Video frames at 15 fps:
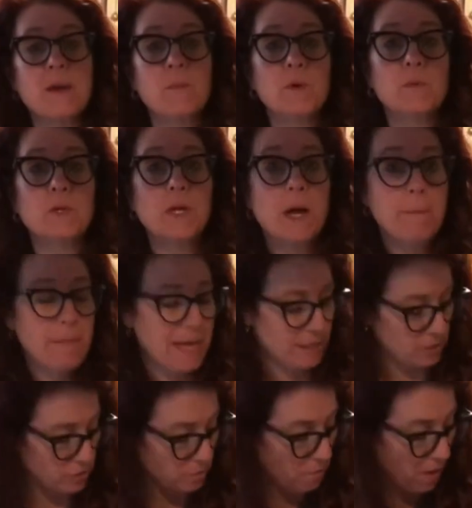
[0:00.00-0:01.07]
and we will come back
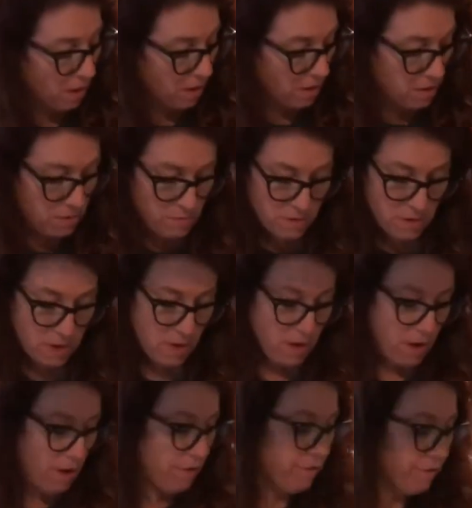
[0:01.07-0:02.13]
tomorrow
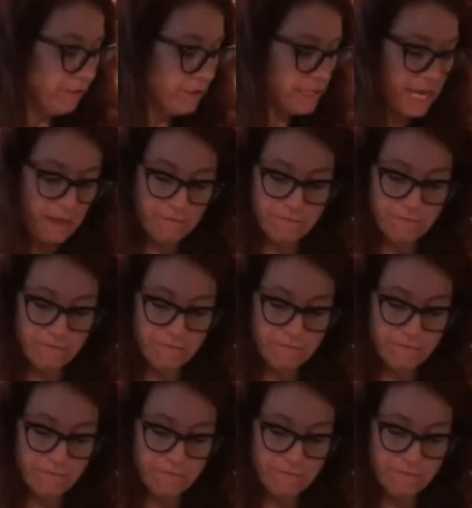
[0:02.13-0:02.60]
for day